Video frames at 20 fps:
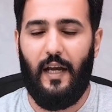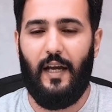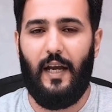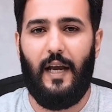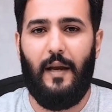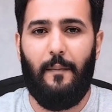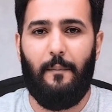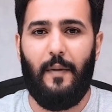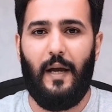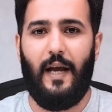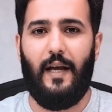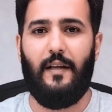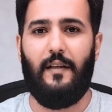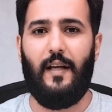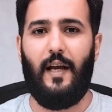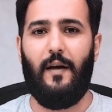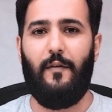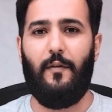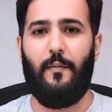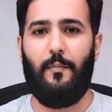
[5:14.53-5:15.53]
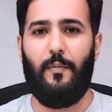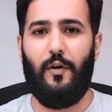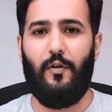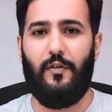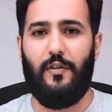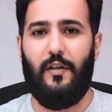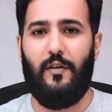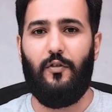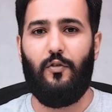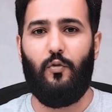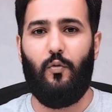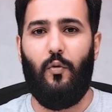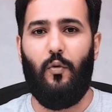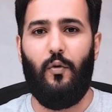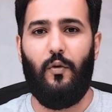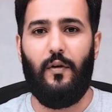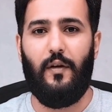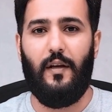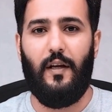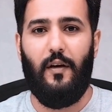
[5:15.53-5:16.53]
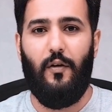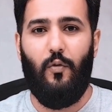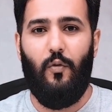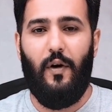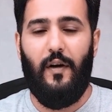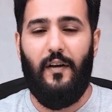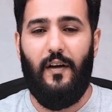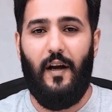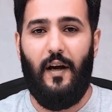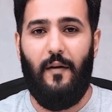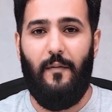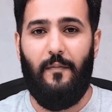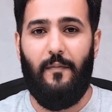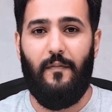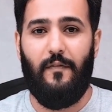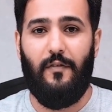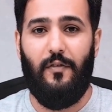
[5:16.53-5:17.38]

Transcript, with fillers: and Macs have a built-in tool in QuickTime.